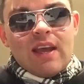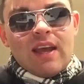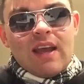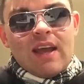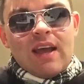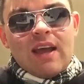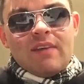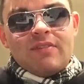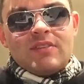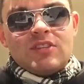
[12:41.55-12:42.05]

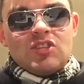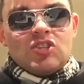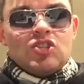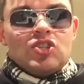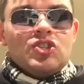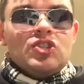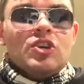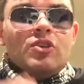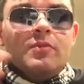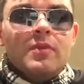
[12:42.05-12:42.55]
have to
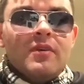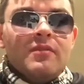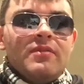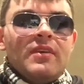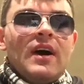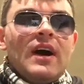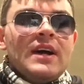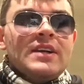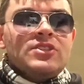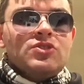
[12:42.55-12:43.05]

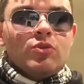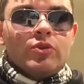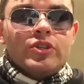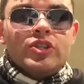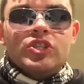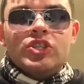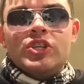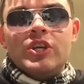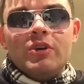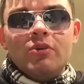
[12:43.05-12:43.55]
supervise your
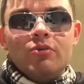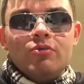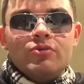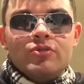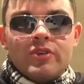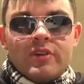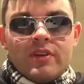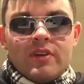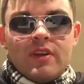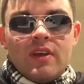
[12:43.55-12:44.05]

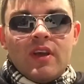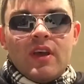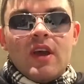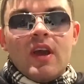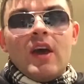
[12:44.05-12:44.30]
children